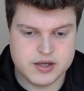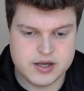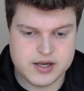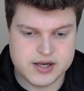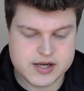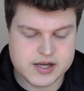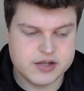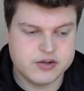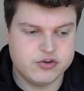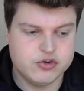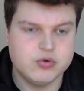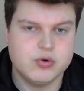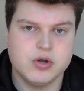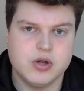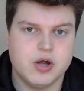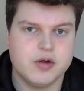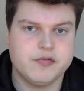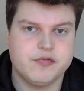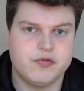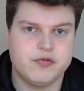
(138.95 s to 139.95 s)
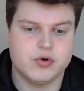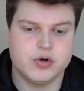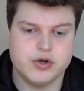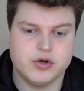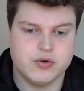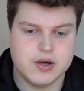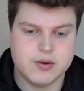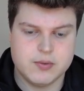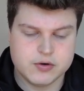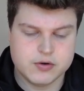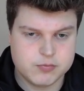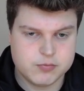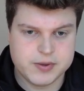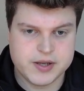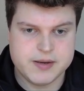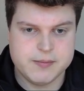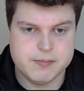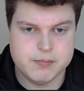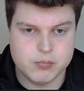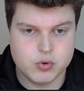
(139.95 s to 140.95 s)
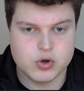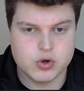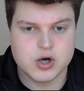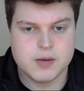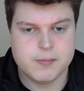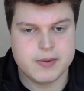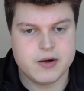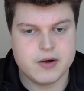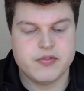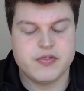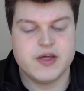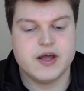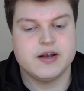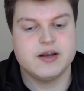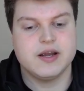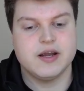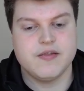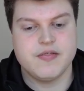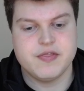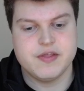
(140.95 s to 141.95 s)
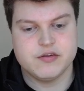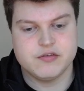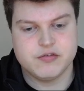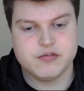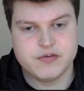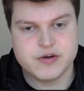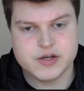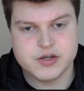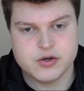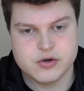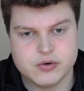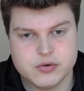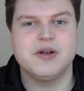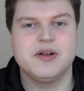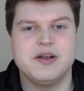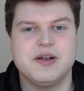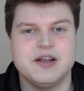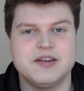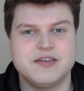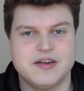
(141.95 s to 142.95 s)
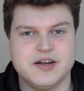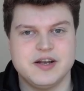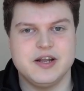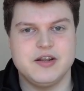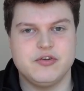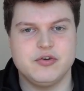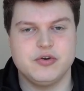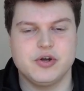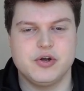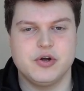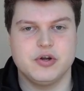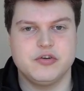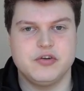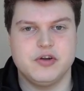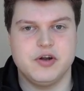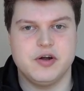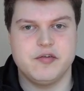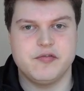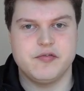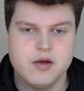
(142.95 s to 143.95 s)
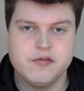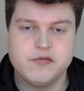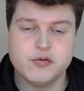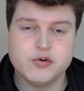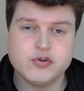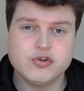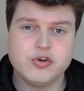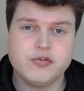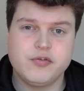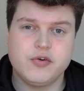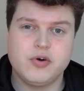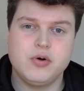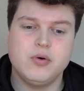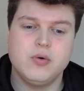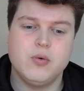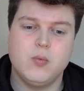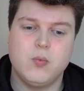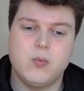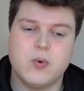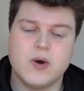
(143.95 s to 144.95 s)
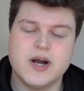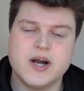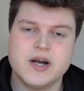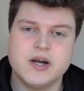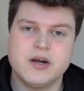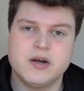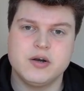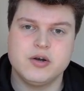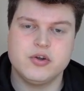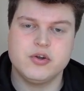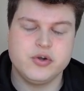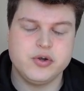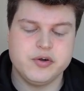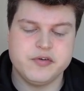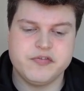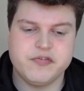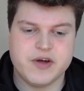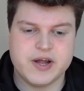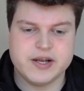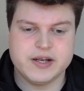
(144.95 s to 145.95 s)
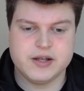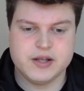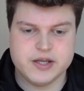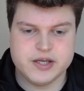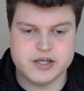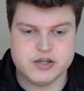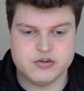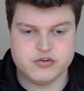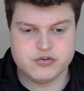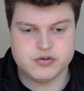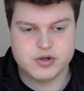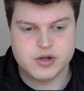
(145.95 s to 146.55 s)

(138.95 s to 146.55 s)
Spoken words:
It can do a lot for you. I will explain more about that in this video. Let's get into the good stuff. First of all, where do you find leads?